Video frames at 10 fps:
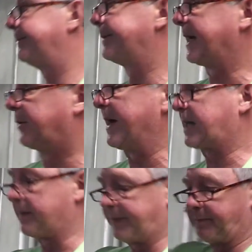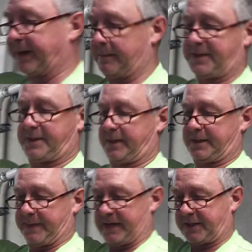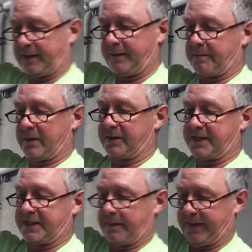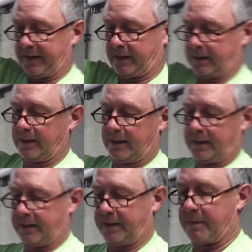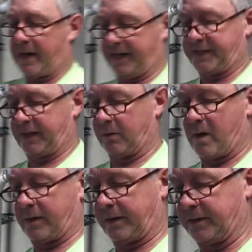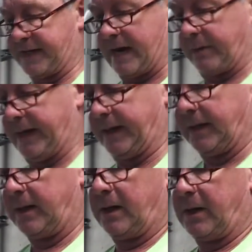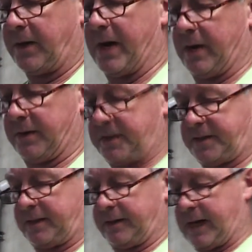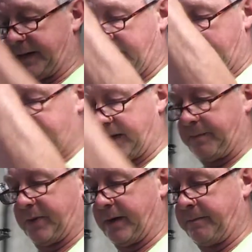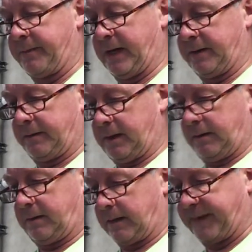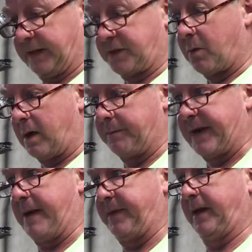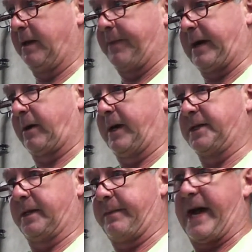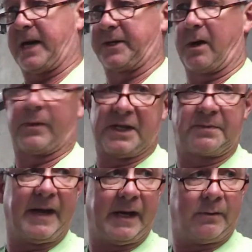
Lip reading: Like direct coupled pumps, it's basically the motor sits up here, the body's here, water goes that way. Those, a lot of times when they put them in up against the wall of piping, the pecker heads on the back say, I don't want to spin it.